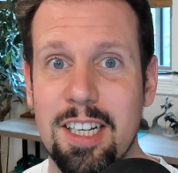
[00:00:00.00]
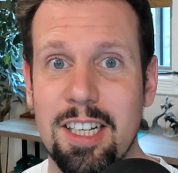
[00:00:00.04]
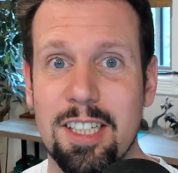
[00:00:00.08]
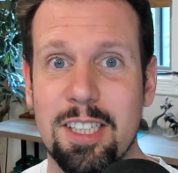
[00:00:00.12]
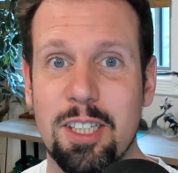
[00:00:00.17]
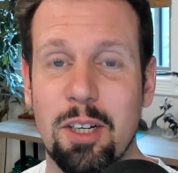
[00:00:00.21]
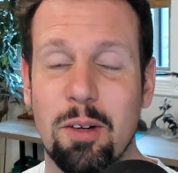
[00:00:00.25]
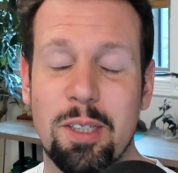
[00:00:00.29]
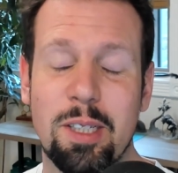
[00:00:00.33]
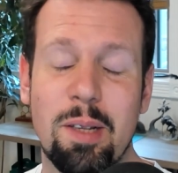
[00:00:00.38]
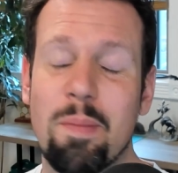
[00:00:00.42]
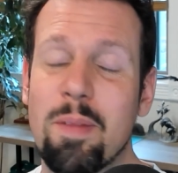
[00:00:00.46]

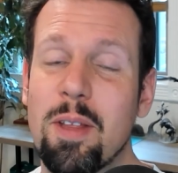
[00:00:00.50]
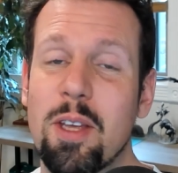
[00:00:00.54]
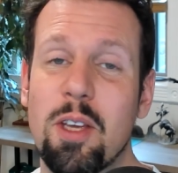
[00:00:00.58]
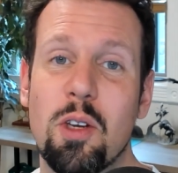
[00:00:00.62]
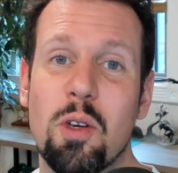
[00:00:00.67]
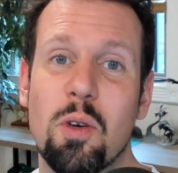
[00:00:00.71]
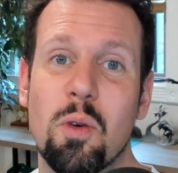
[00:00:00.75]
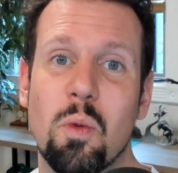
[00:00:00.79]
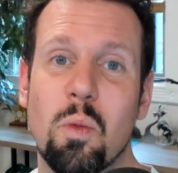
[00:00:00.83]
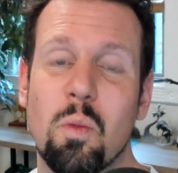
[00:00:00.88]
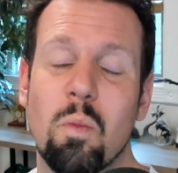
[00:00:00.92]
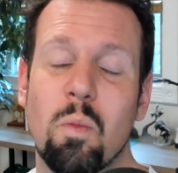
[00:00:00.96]
So it's something that
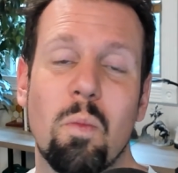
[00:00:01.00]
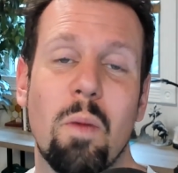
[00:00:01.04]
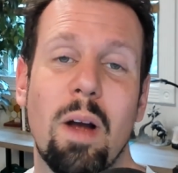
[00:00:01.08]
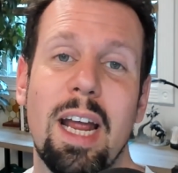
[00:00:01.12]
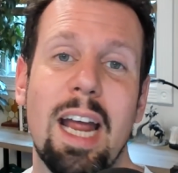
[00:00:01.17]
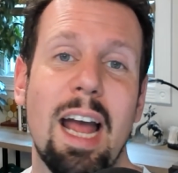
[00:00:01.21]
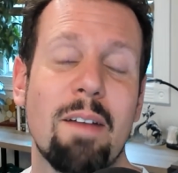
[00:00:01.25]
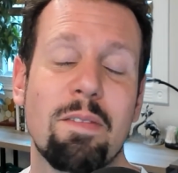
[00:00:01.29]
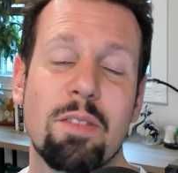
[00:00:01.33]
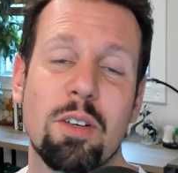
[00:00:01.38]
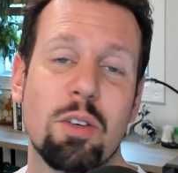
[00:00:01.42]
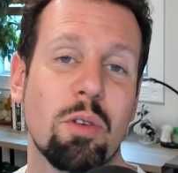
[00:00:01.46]
you may
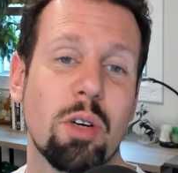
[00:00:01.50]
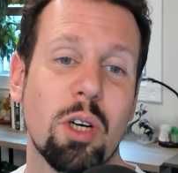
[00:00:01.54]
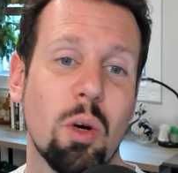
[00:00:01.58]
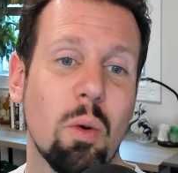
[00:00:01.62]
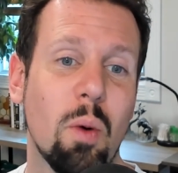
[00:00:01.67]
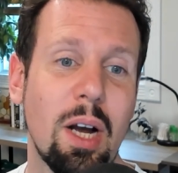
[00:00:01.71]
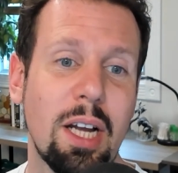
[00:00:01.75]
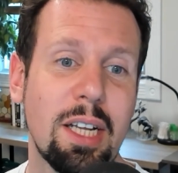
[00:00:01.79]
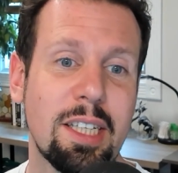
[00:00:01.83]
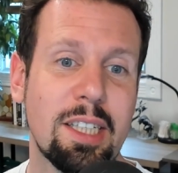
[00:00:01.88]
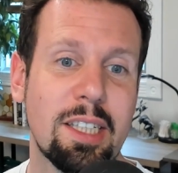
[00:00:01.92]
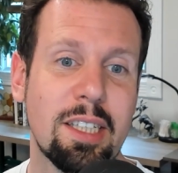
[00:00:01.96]
have to
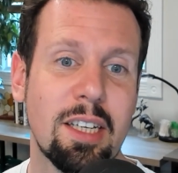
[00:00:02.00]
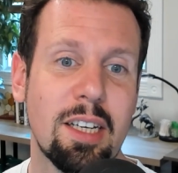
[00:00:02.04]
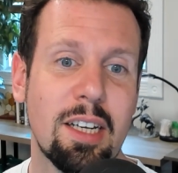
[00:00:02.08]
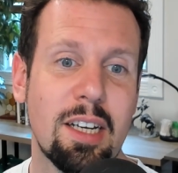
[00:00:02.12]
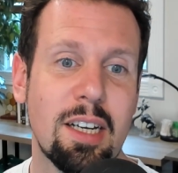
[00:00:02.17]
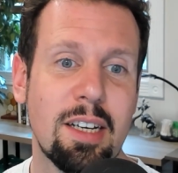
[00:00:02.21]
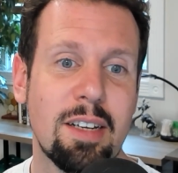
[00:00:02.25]
request.